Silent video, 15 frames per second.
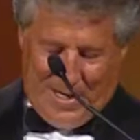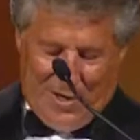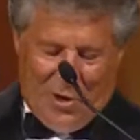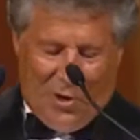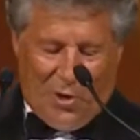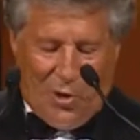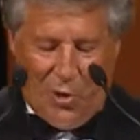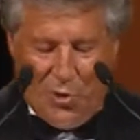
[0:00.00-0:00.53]
In
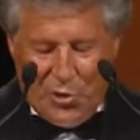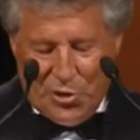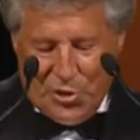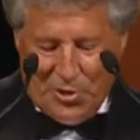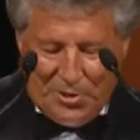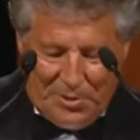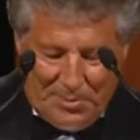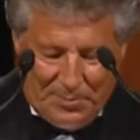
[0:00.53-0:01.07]

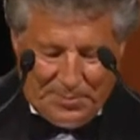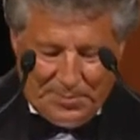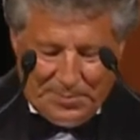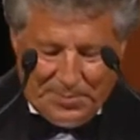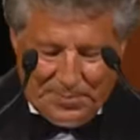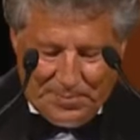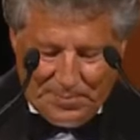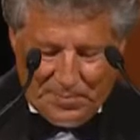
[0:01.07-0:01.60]
conclusion,
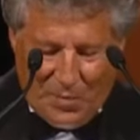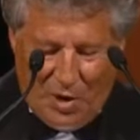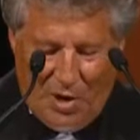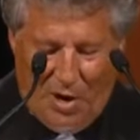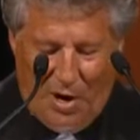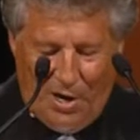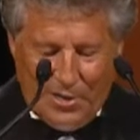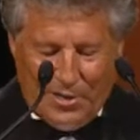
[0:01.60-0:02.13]

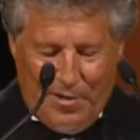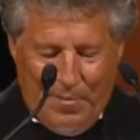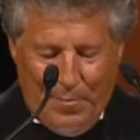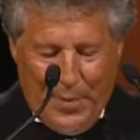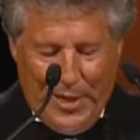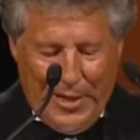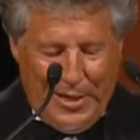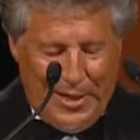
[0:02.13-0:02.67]
cars have
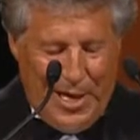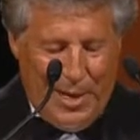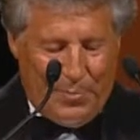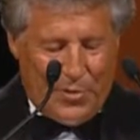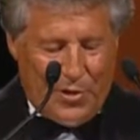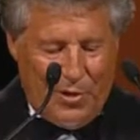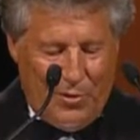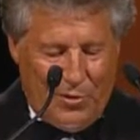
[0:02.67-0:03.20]
been an
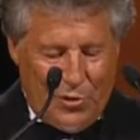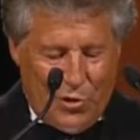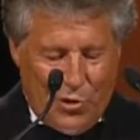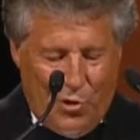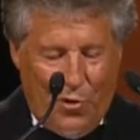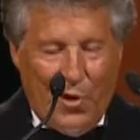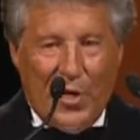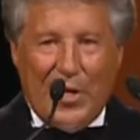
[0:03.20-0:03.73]
absolute
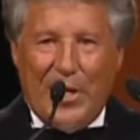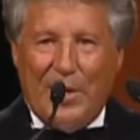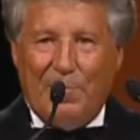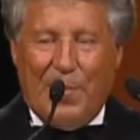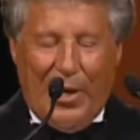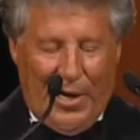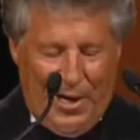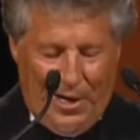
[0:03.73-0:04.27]
joy in
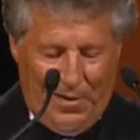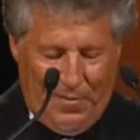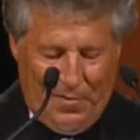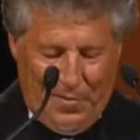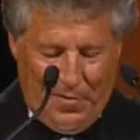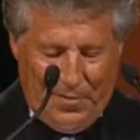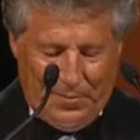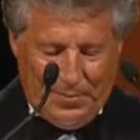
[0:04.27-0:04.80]
my
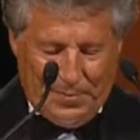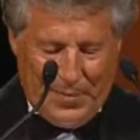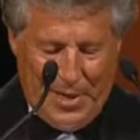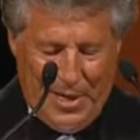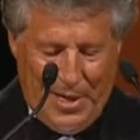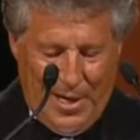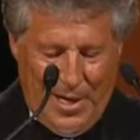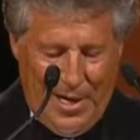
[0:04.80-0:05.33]
life.
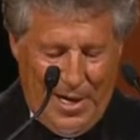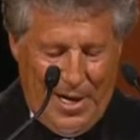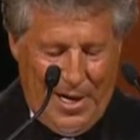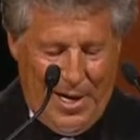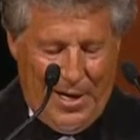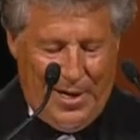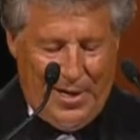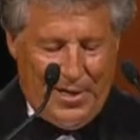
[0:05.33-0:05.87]

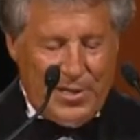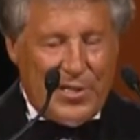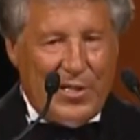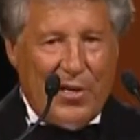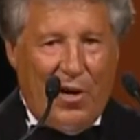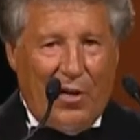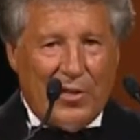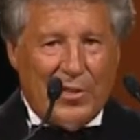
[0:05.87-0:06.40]
And it is
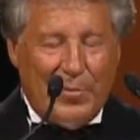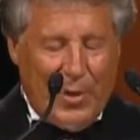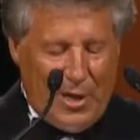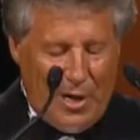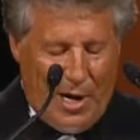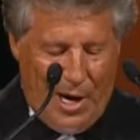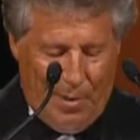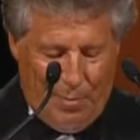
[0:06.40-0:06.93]
the
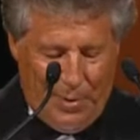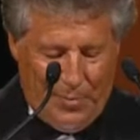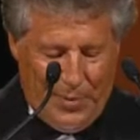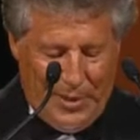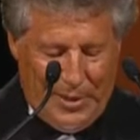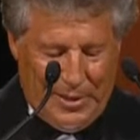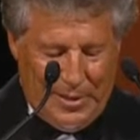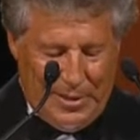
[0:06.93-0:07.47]
ultimate
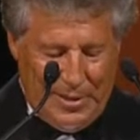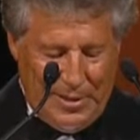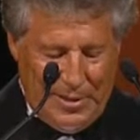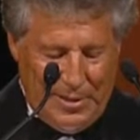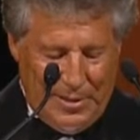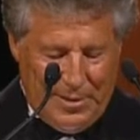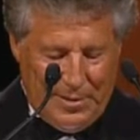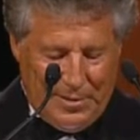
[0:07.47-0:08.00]
compliment
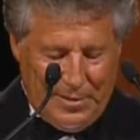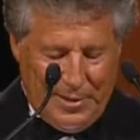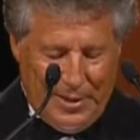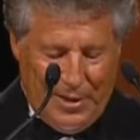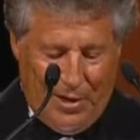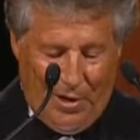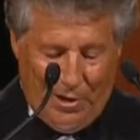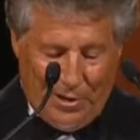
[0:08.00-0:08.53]

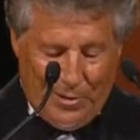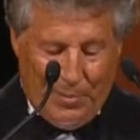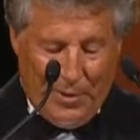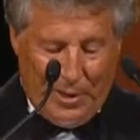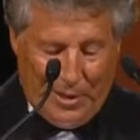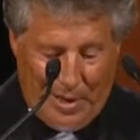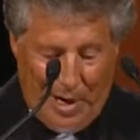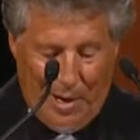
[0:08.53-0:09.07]

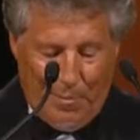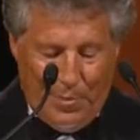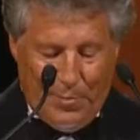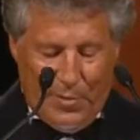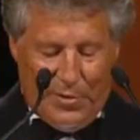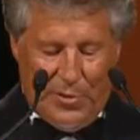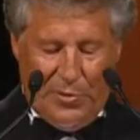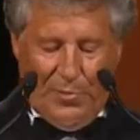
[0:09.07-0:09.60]

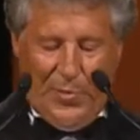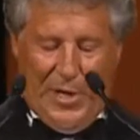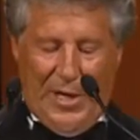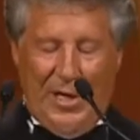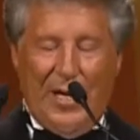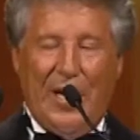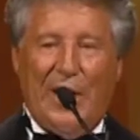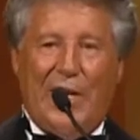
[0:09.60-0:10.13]
to
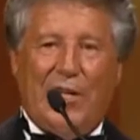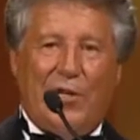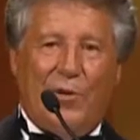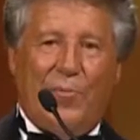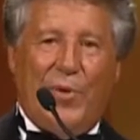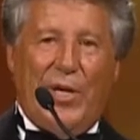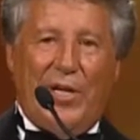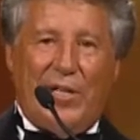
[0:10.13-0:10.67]
me
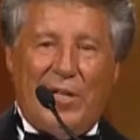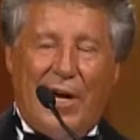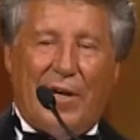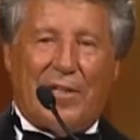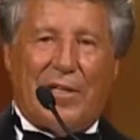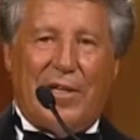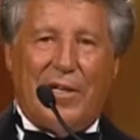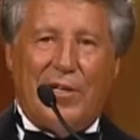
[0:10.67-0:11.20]
to be
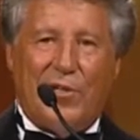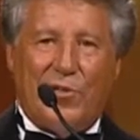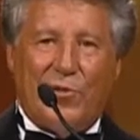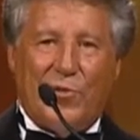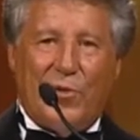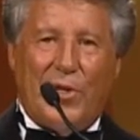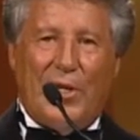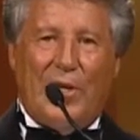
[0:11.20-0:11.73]
inducted
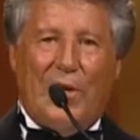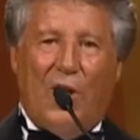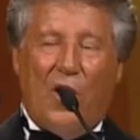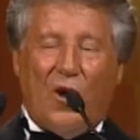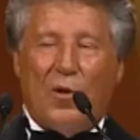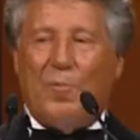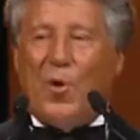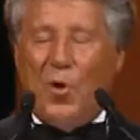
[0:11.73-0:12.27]
into the
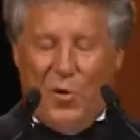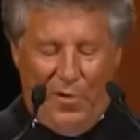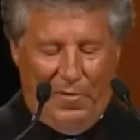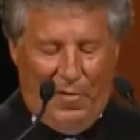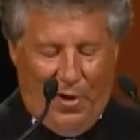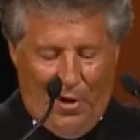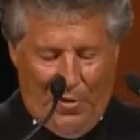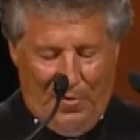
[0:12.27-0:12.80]

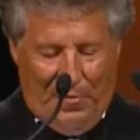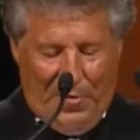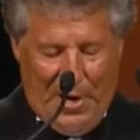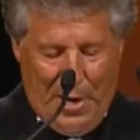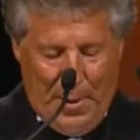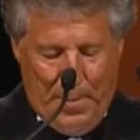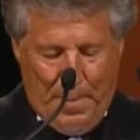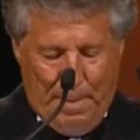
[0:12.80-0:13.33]
Automotive Hall of
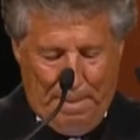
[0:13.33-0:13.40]
Fame.